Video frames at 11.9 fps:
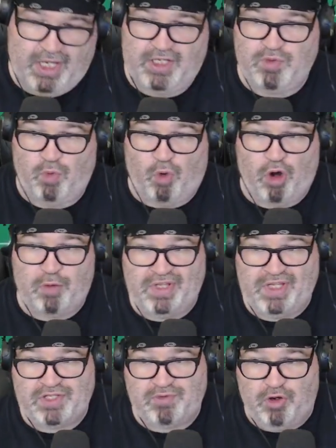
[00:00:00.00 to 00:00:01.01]
warm
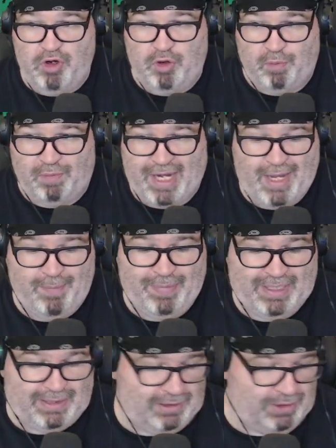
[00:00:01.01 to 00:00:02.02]
in this room. My
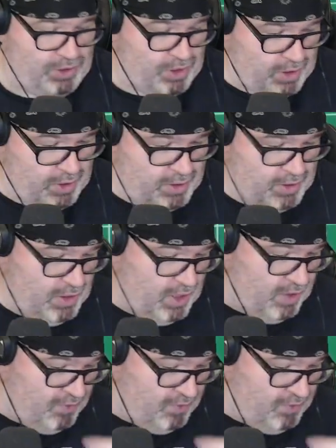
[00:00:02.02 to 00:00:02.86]
apologies if